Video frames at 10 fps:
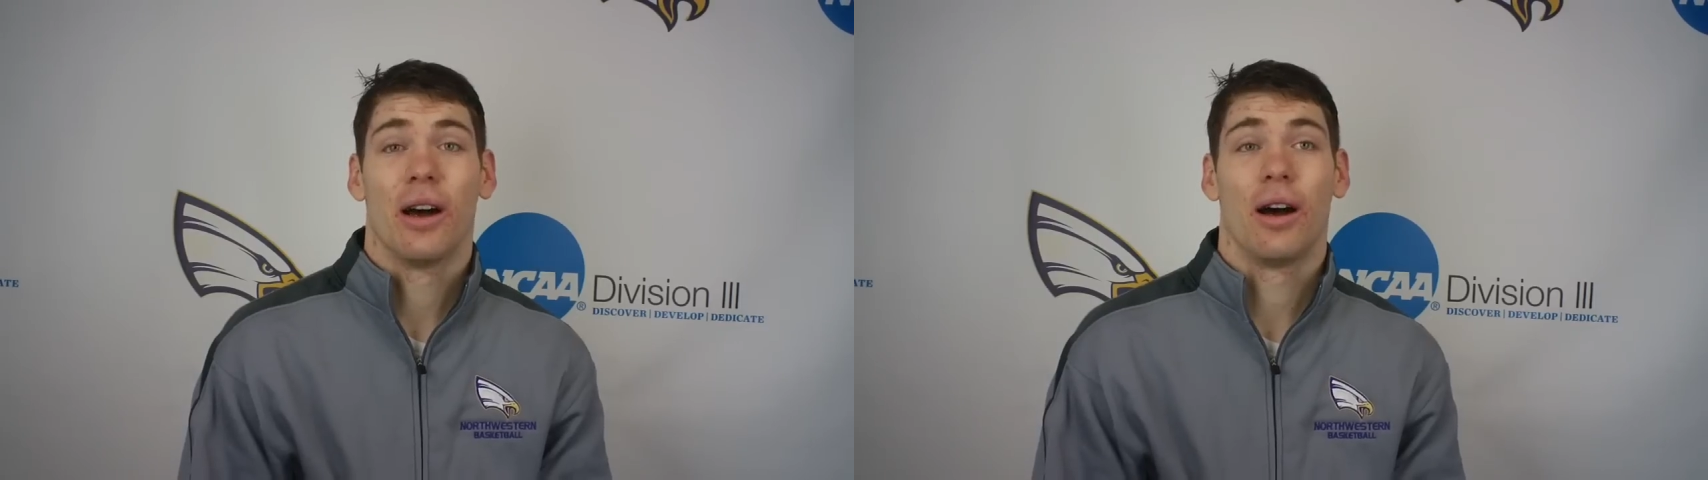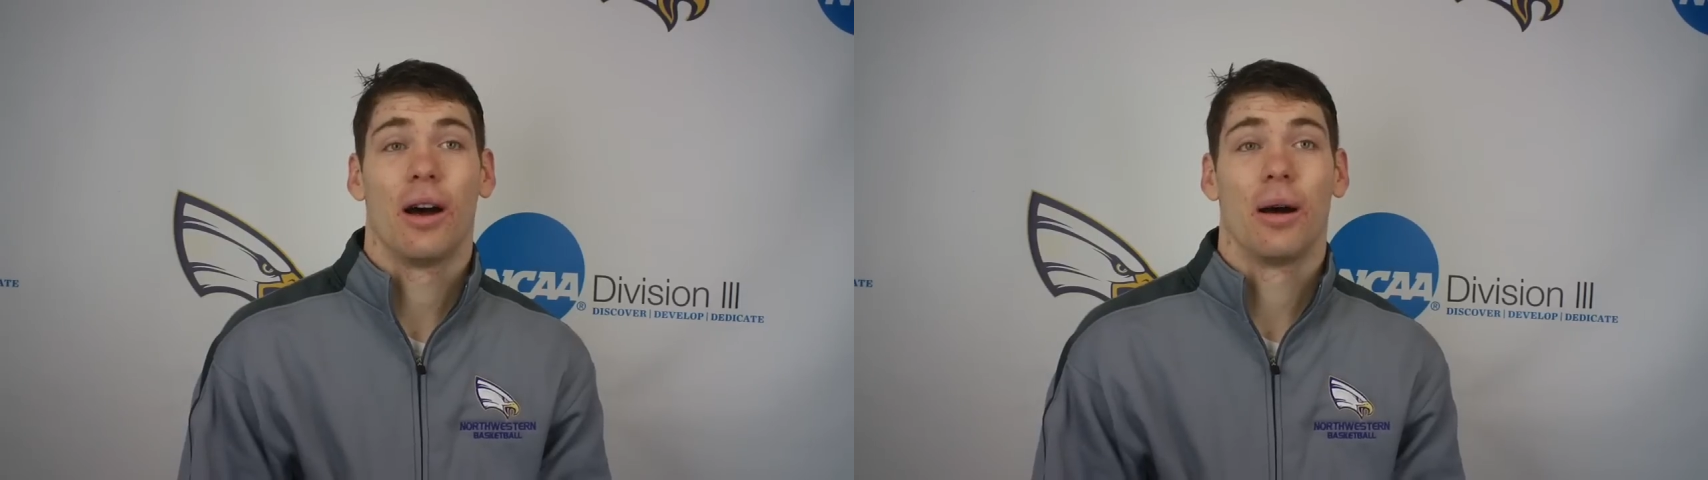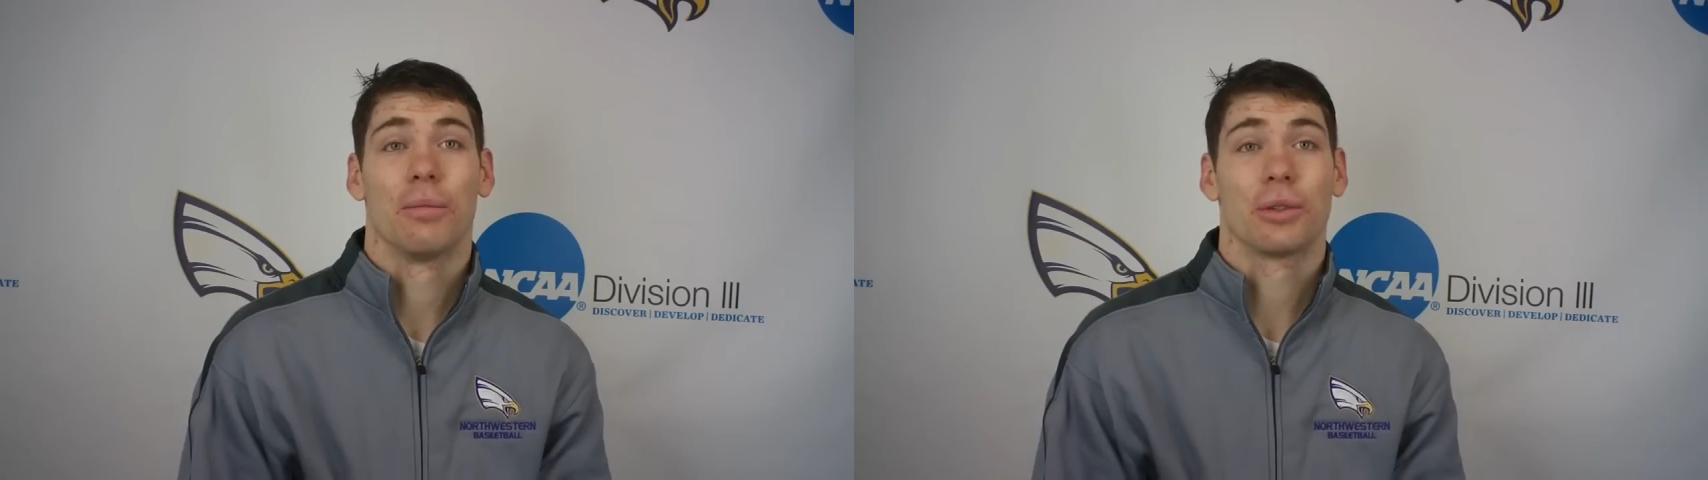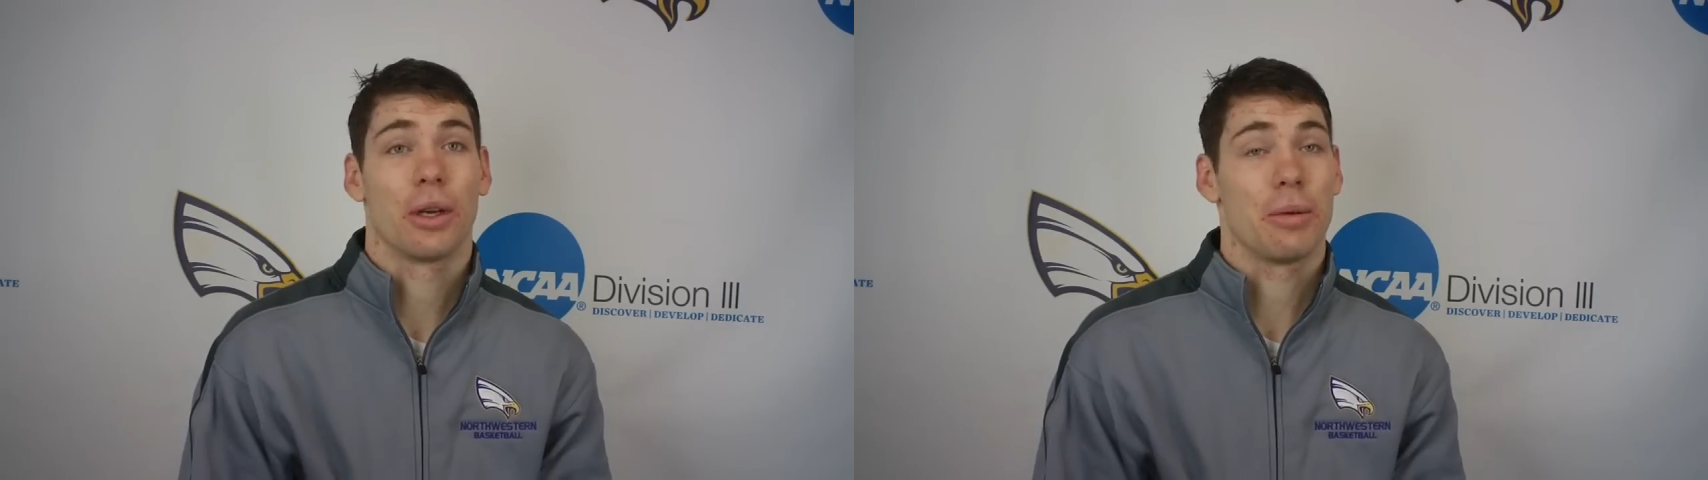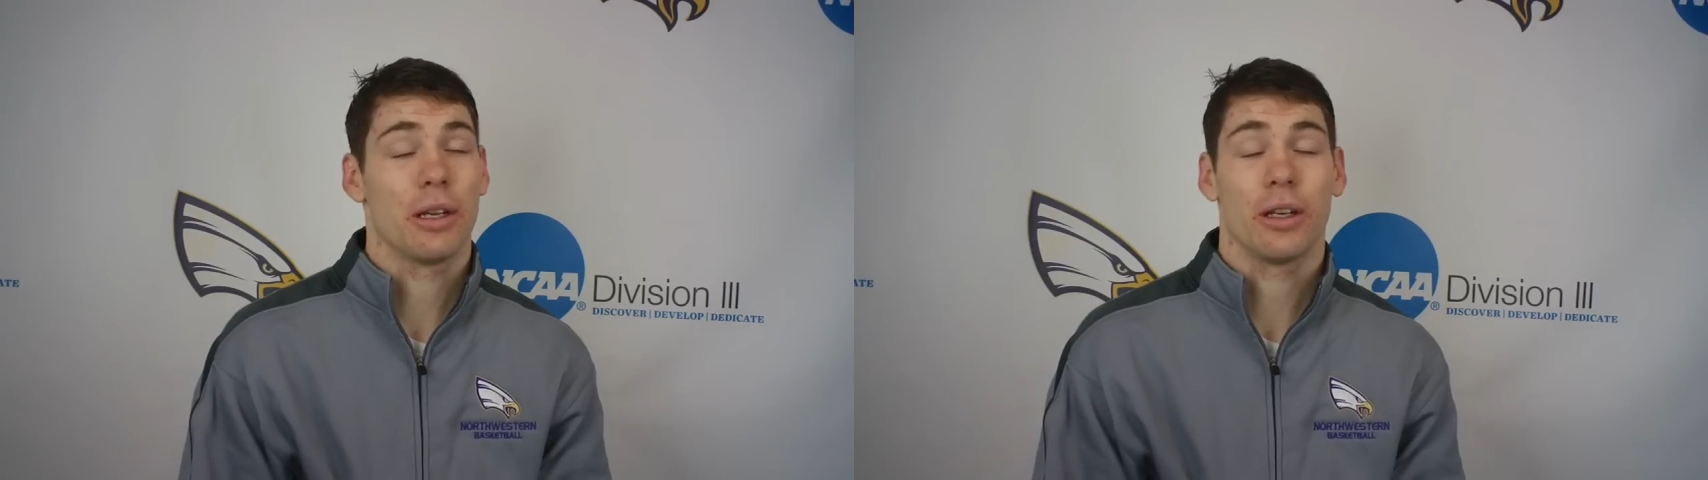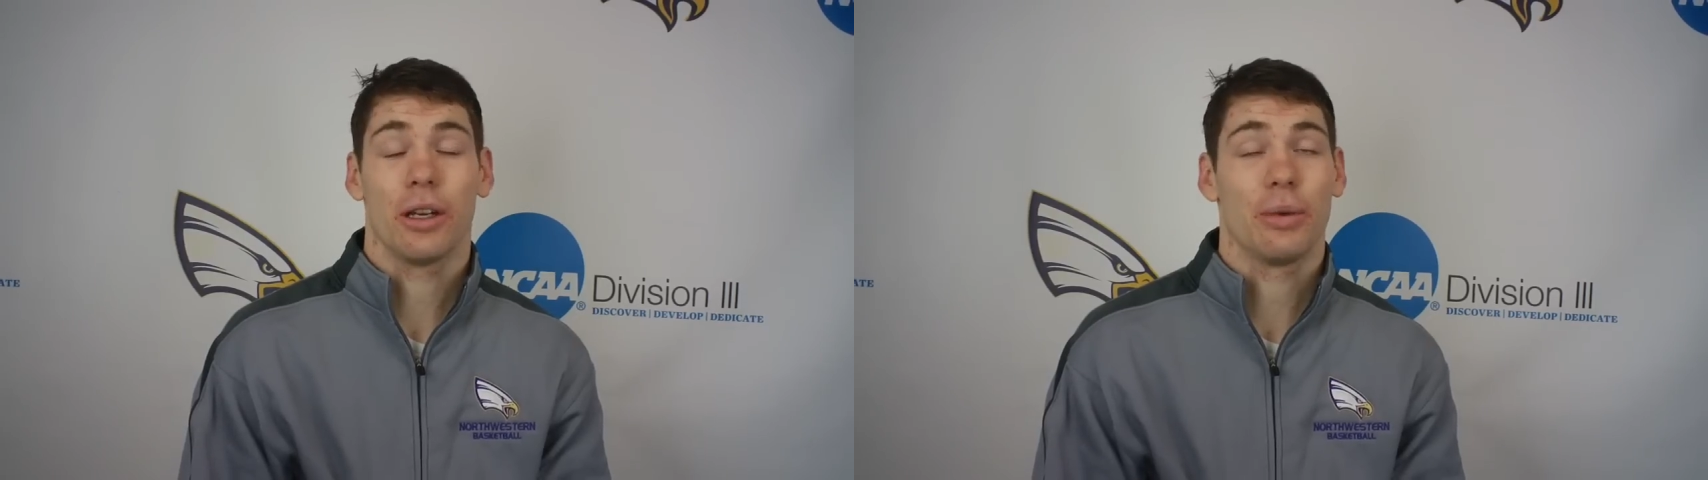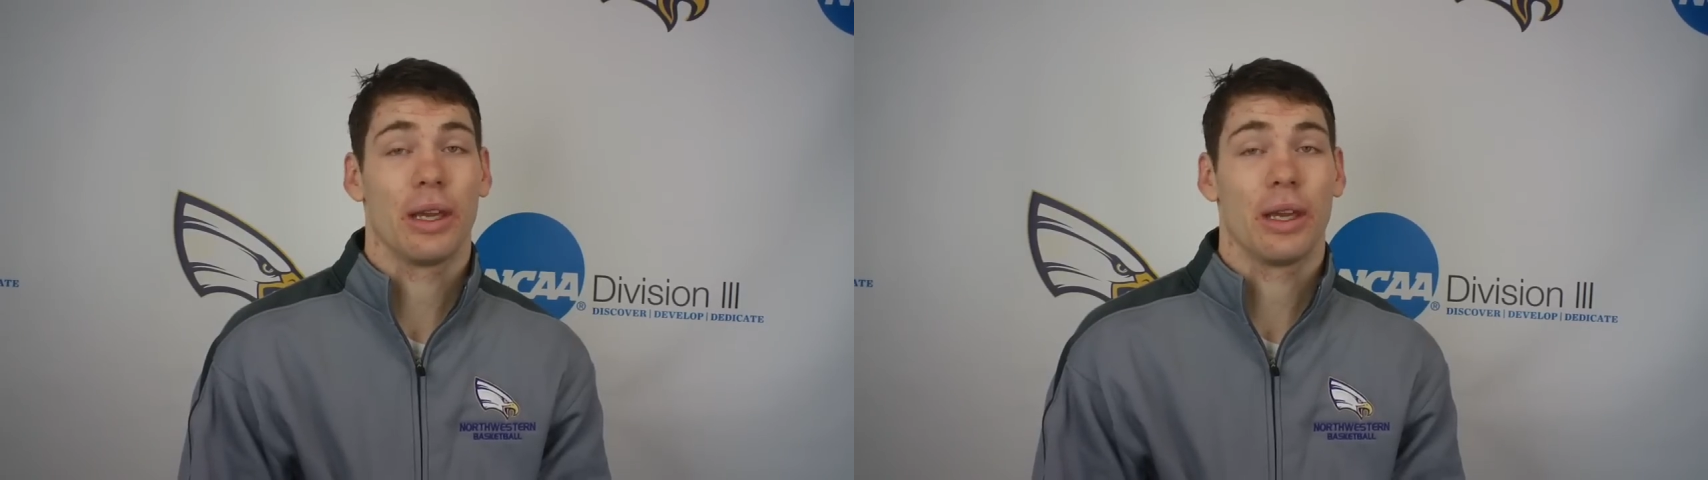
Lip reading: So, I mean, they're good.